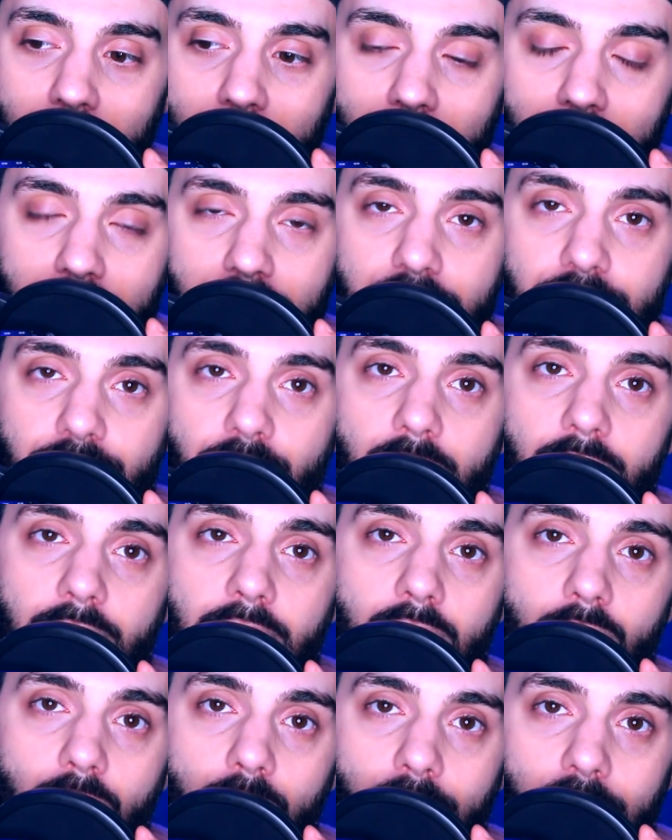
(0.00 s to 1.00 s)
it's very
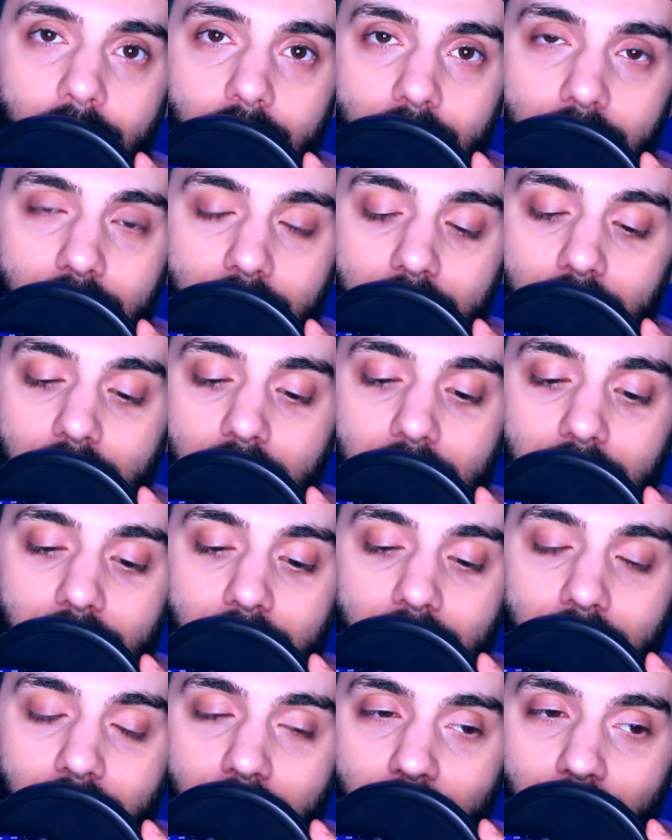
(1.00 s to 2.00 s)
common
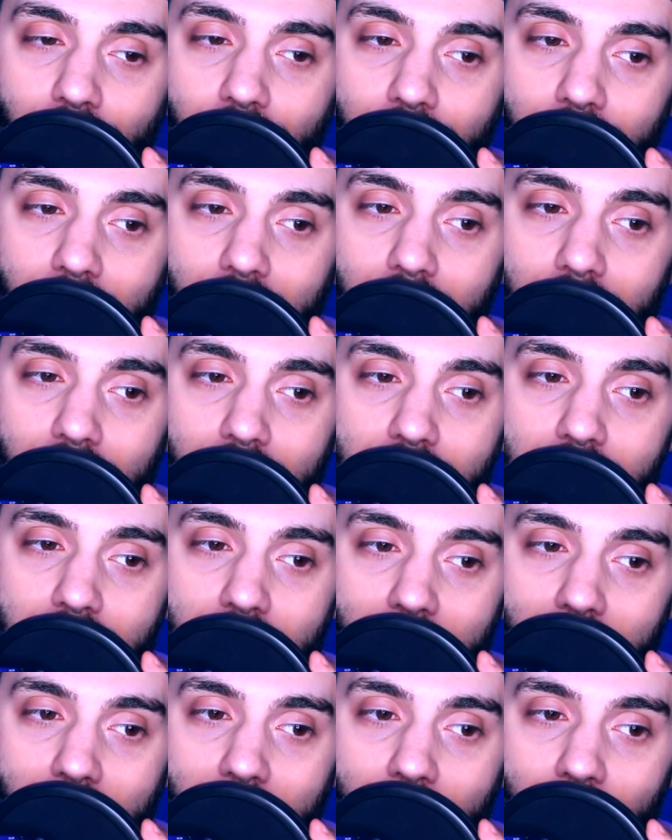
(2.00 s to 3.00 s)
that to feel
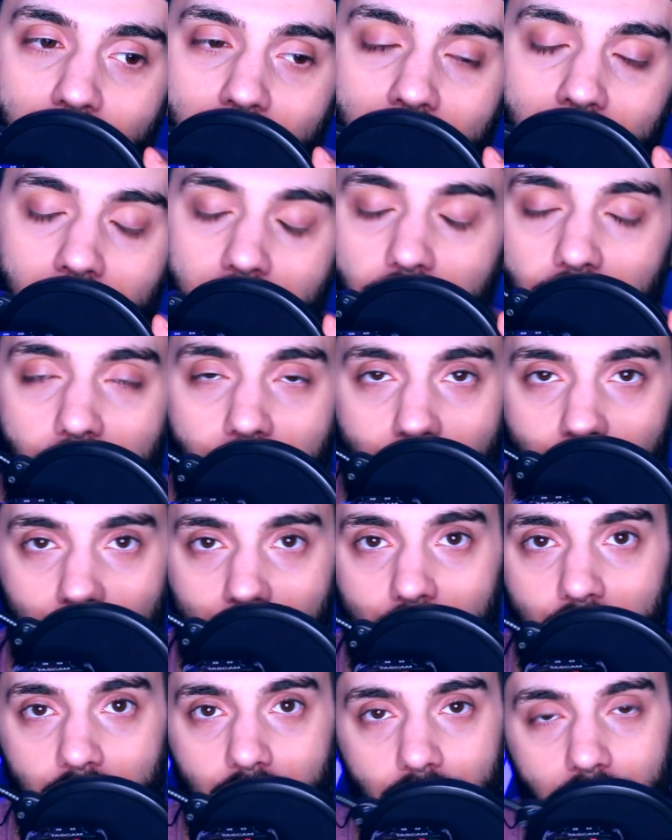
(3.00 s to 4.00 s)
sleep for
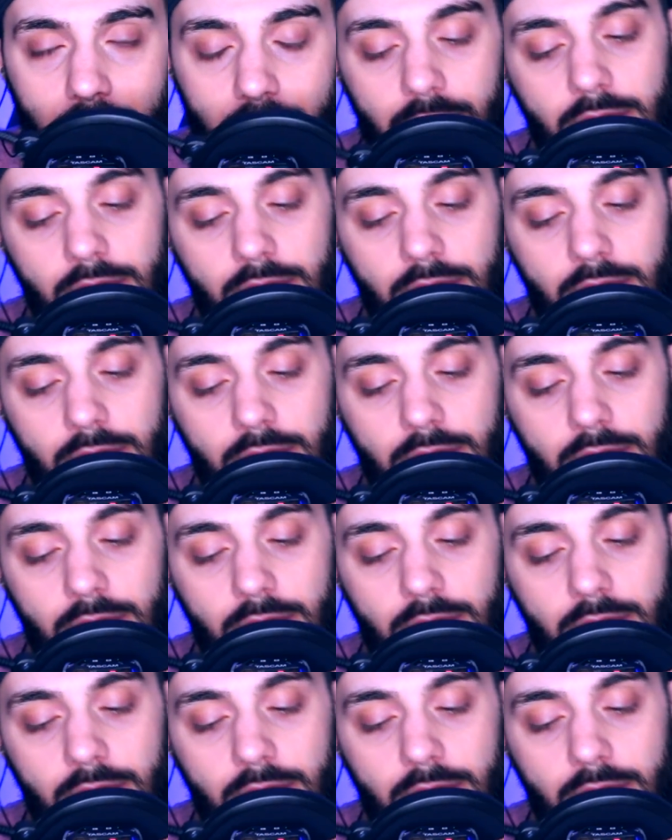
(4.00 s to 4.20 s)
me,